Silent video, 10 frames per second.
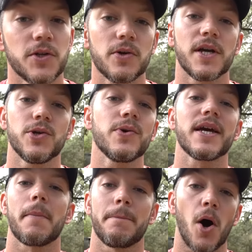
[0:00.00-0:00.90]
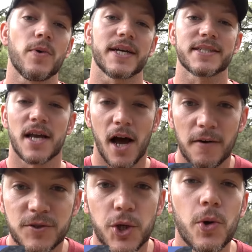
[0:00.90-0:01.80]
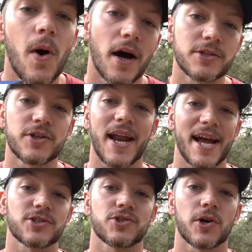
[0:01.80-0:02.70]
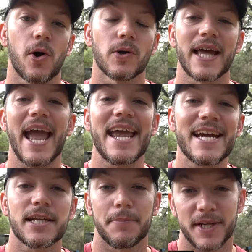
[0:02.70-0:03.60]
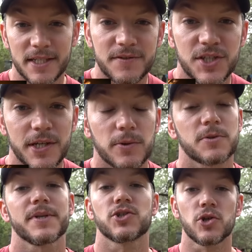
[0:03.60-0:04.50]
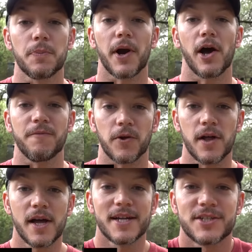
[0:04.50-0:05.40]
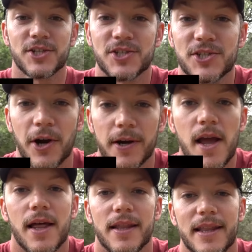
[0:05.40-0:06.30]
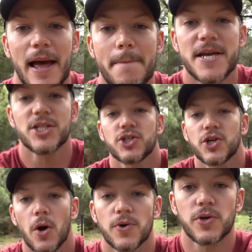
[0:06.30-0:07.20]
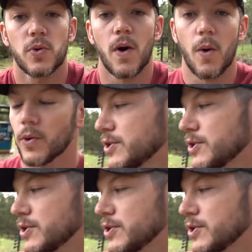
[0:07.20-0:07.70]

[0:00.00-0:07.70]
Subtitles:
you do it, you get a bonus of 200 extra gold and a protective shield, which would be super helpful to start. Let me show you what we're